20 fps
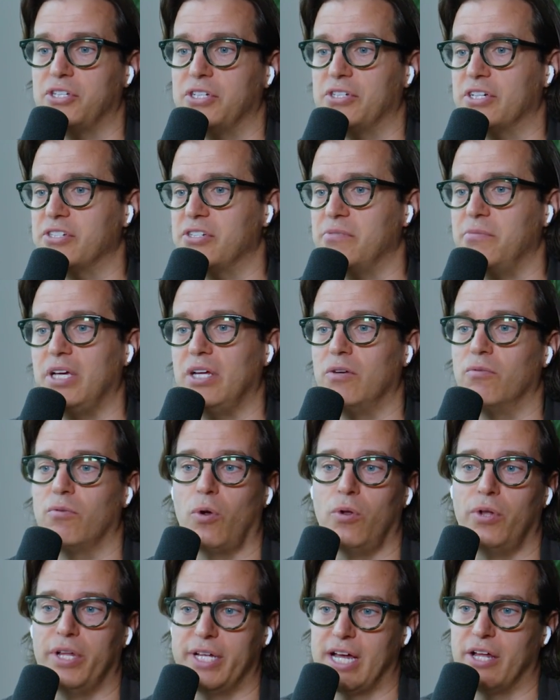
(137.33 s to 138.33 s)
It doesn't mean
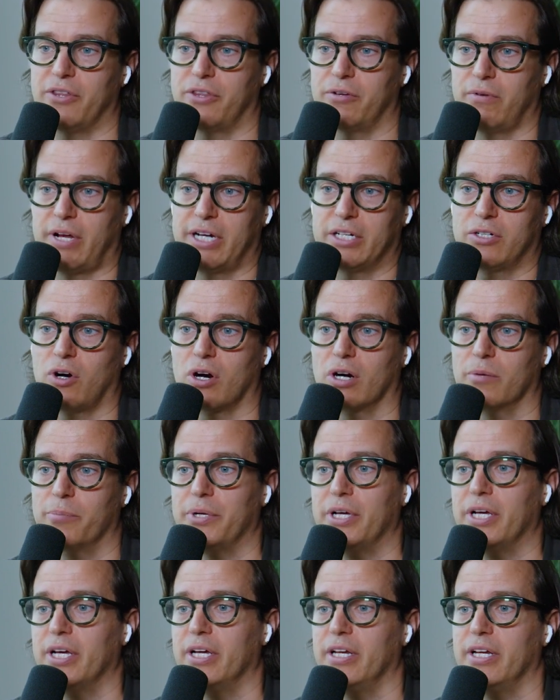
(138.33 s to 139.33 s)
rolling out the red
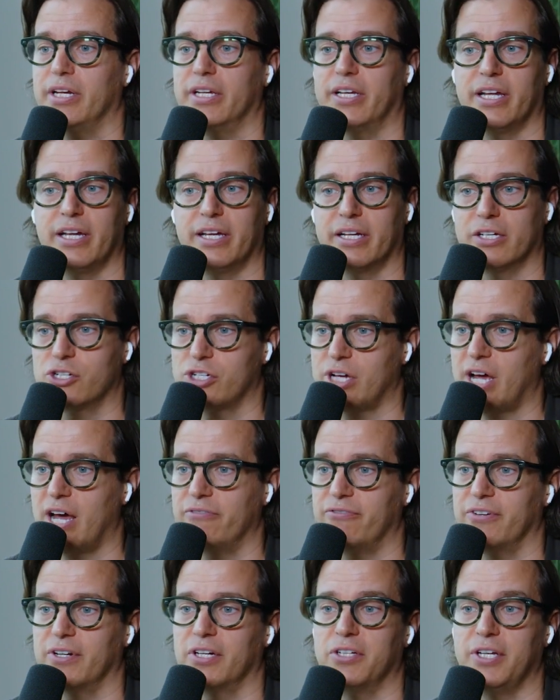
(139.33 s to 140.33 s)
carpet and getting a
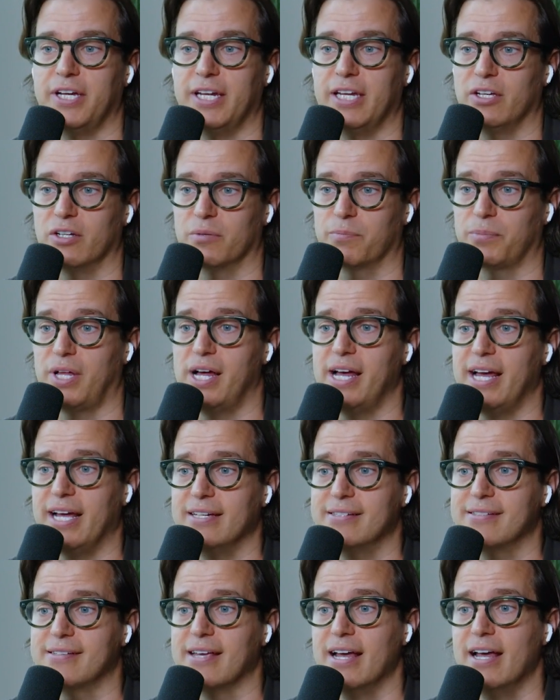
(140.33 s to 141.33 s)
chef and cleaning your
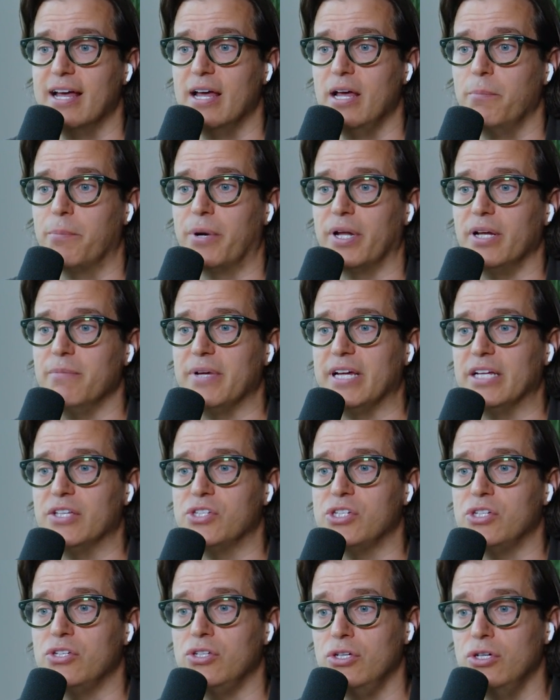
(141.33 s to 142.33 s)
place, but it
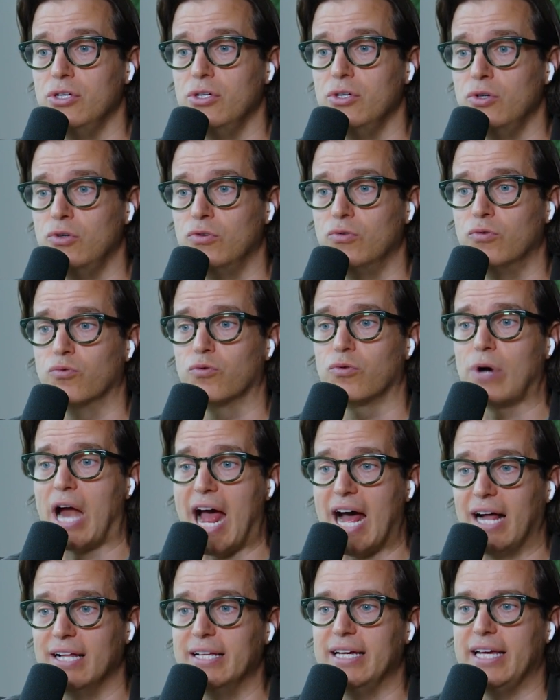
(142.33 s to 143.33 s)
means you
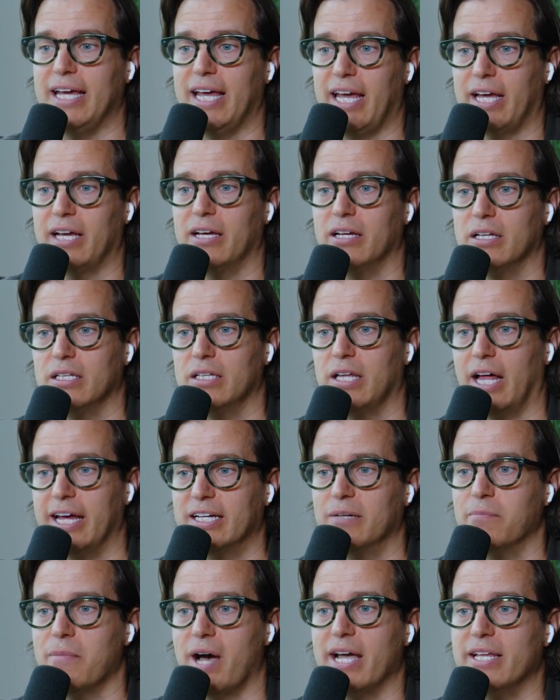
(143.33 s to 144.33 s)
rallying
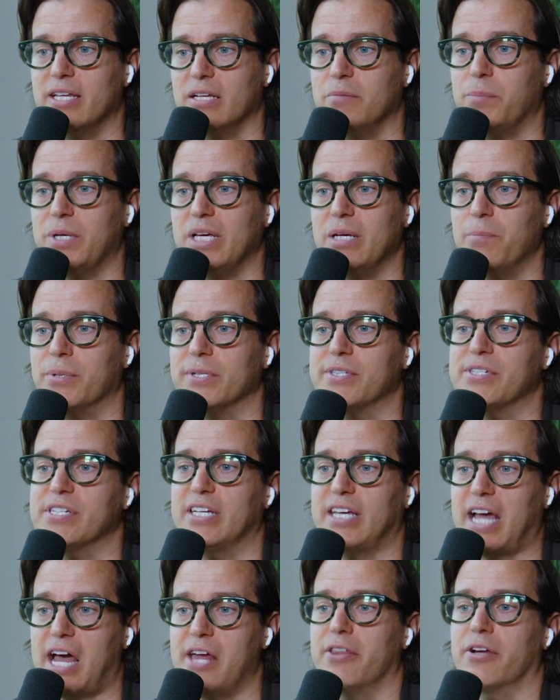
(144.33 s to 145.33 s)
like minded people
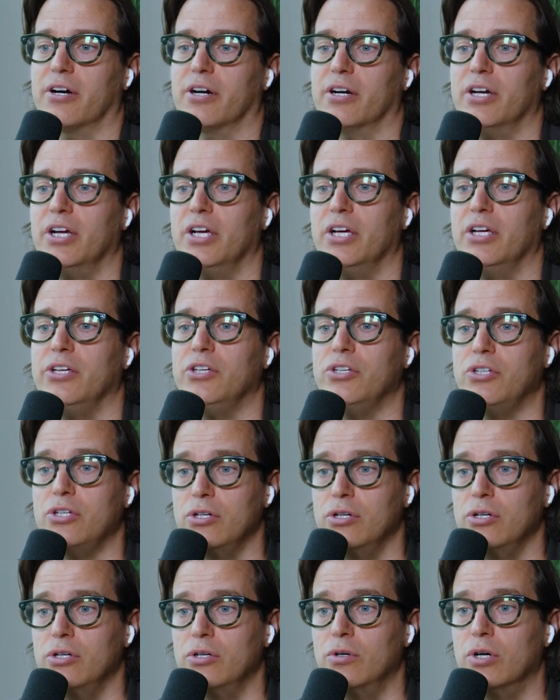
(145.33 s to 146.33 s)
together,
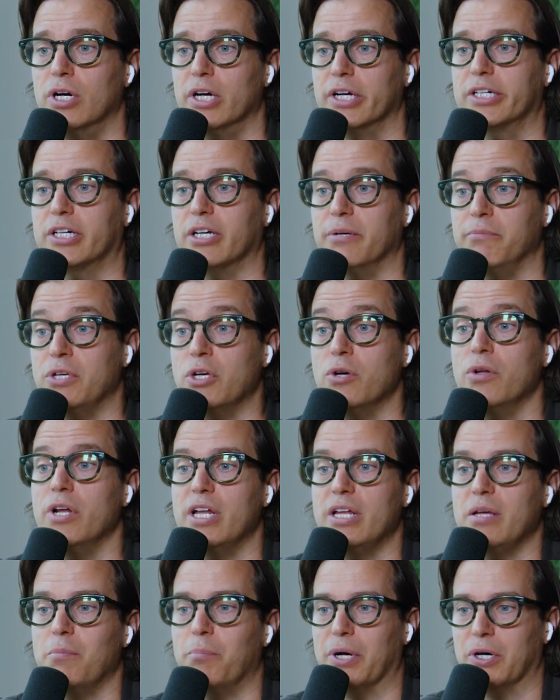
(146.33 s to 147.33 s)
you
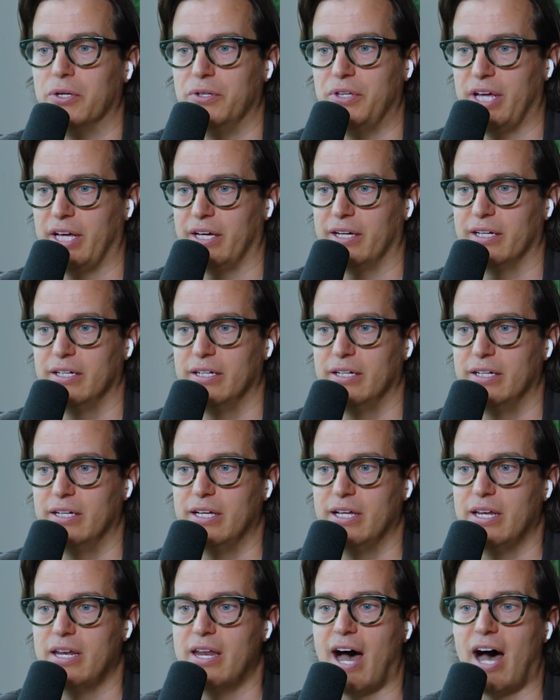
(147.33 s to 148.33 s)
community building,
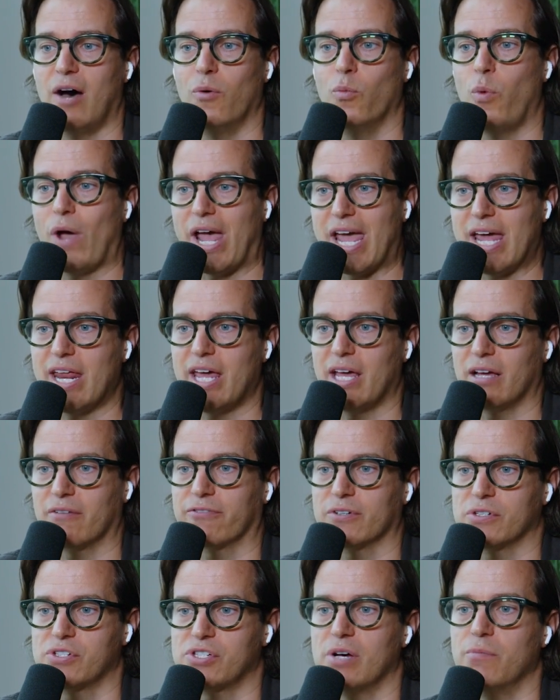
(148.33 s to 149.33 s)
not waiting
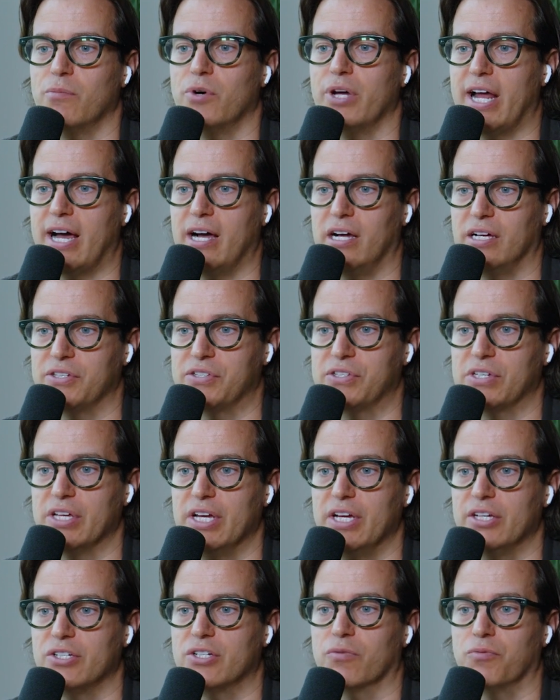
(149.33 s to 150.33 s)
for someone else
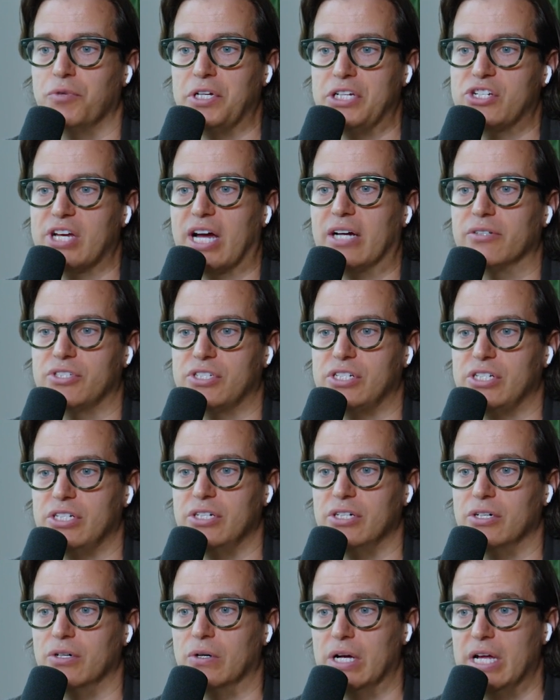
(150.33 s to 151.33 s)
to reach out to
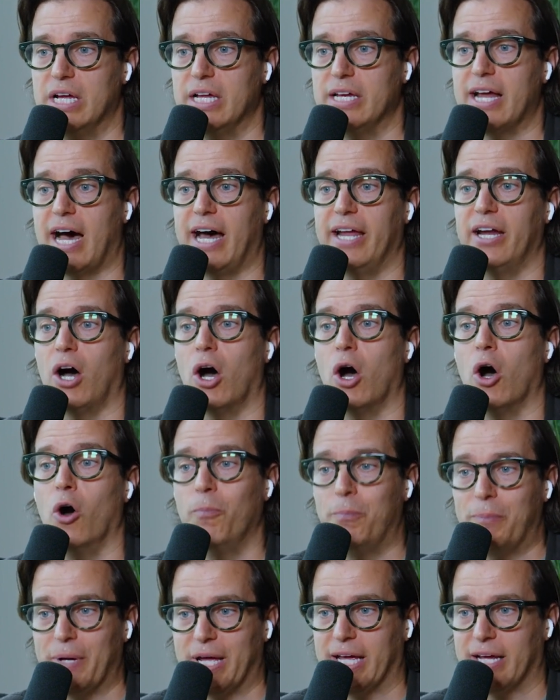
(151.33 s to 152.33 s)
you, not
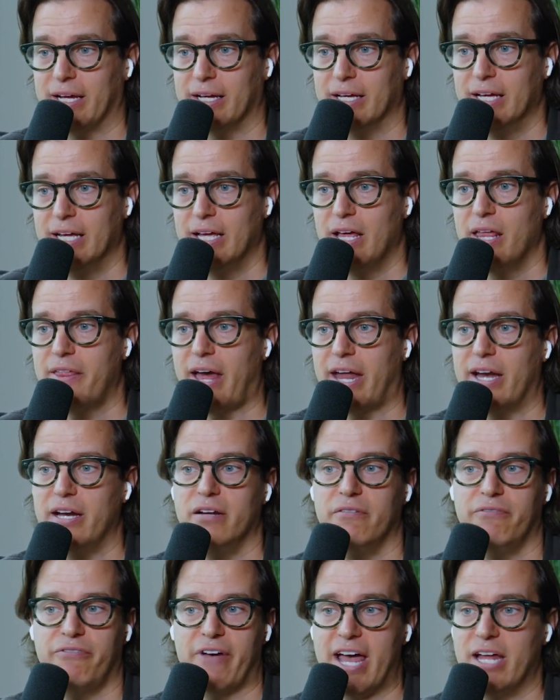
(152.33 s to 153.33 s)
hoping that an
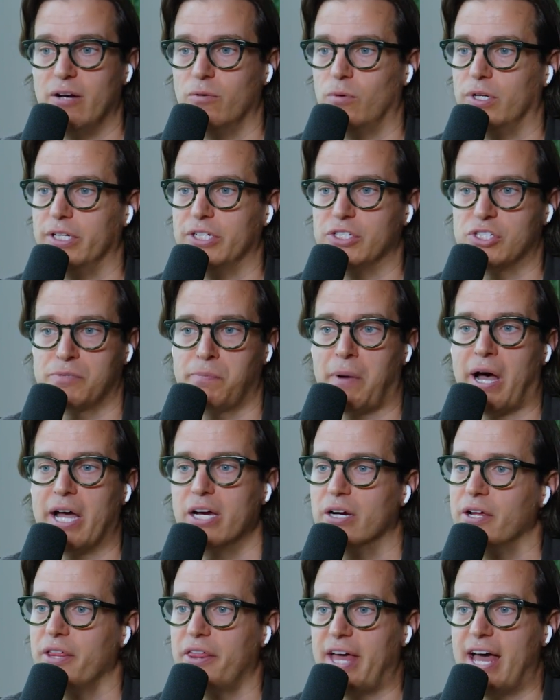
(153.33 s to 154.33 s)
event will
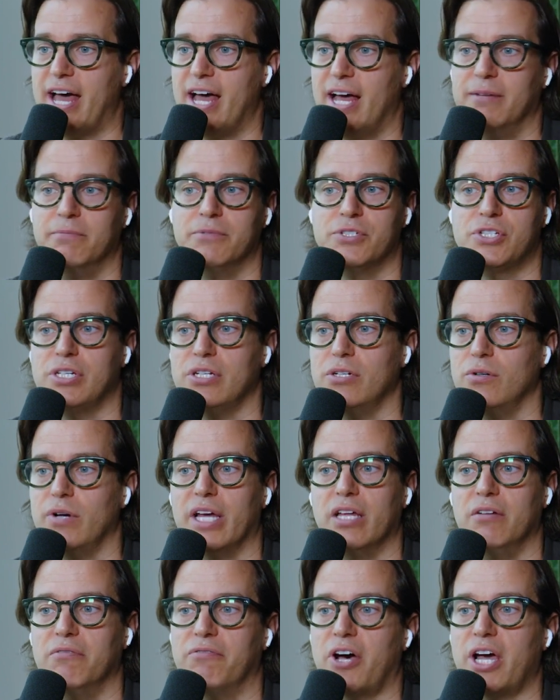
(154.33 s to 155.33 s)
inspire them to
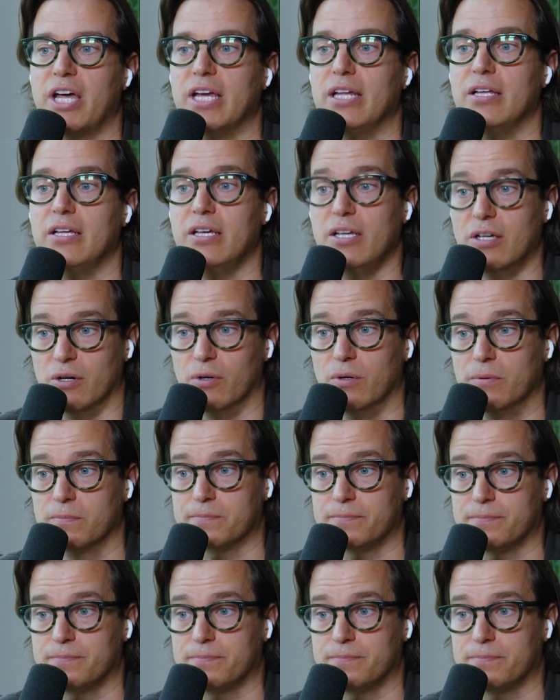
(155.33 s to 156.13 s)
invite you.